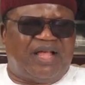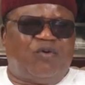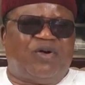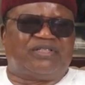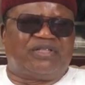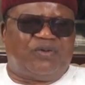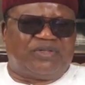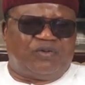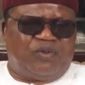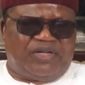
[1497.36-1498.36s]
And
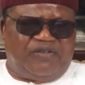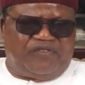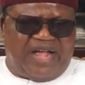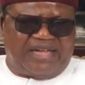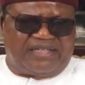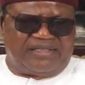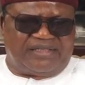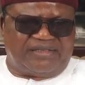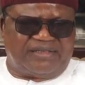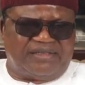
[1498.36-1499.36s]
what they find,
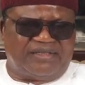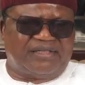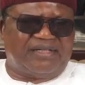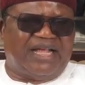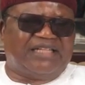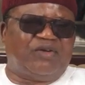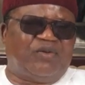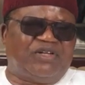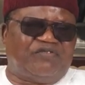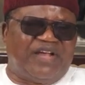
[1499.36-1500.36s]
I
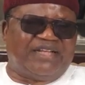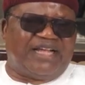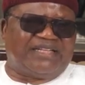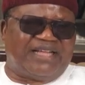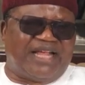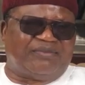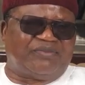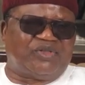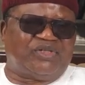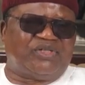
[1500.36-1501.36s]
said they find that time,